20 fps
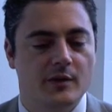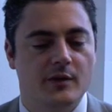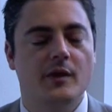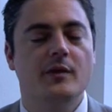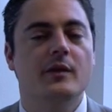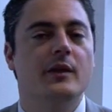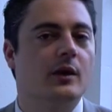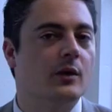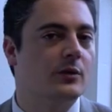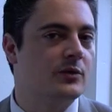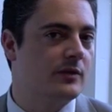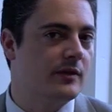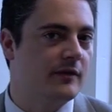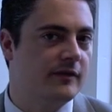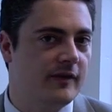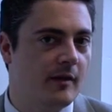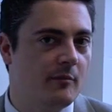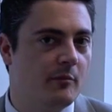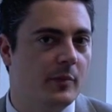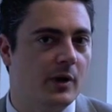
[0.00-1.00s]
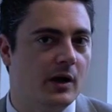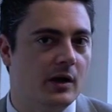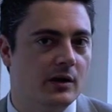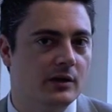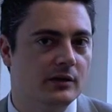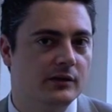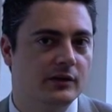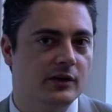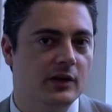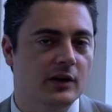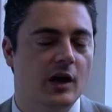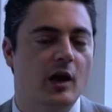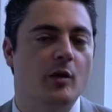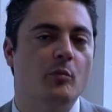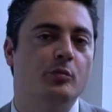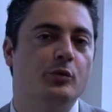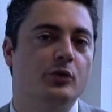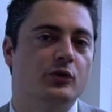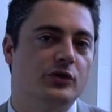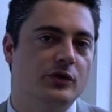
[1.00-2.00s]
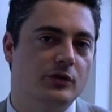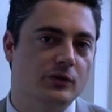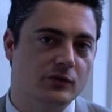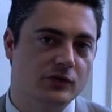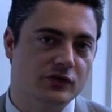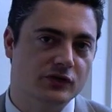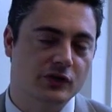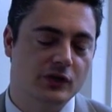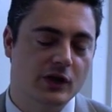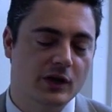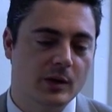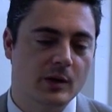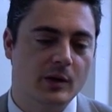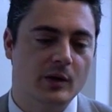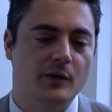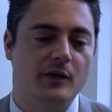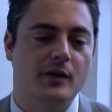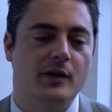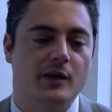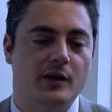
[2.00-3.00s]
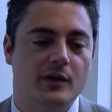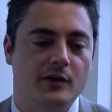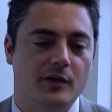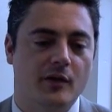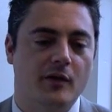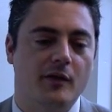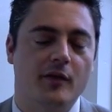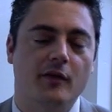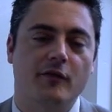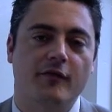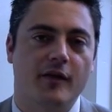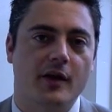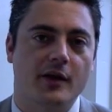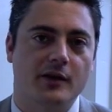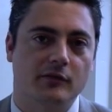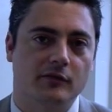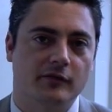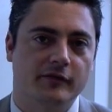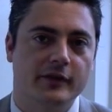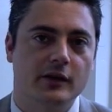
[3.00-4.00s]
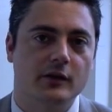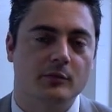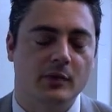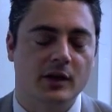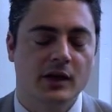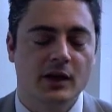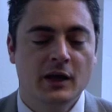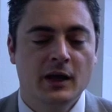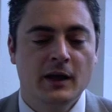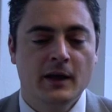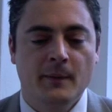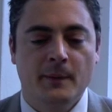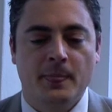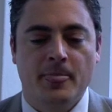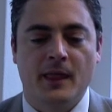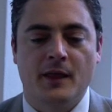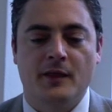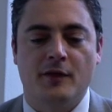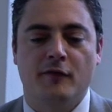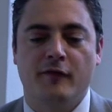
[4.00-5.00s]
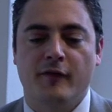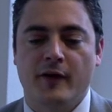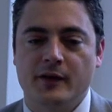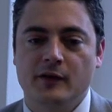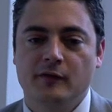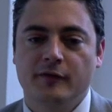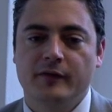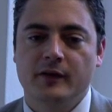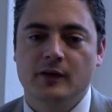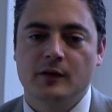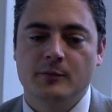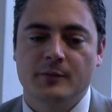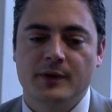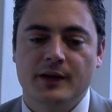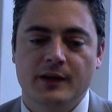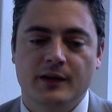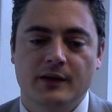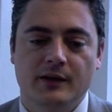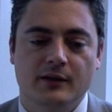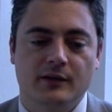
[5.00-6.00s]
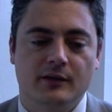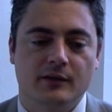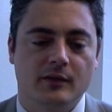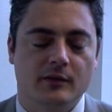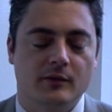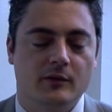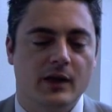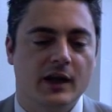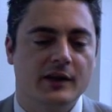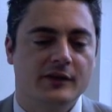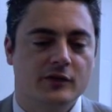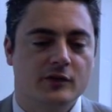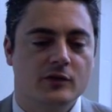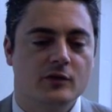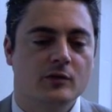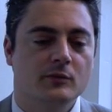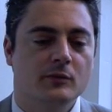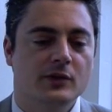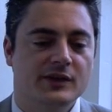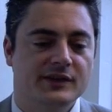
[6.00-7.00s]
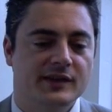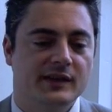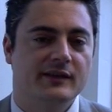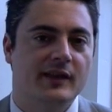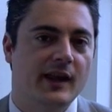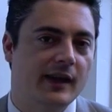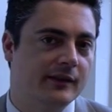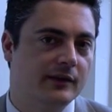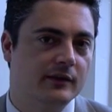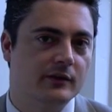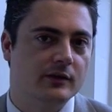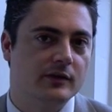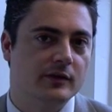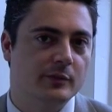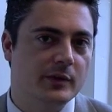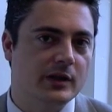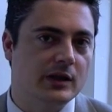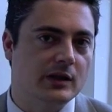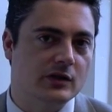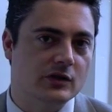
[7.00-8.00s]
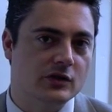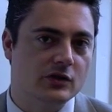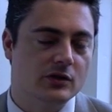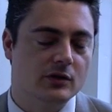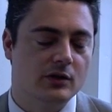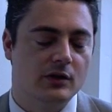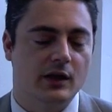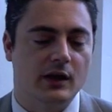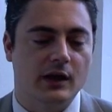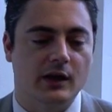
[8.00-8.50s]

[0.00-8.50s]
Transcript: then they go to the fun part and produce the final film. The final film, Extra Normal, is a text-to-speech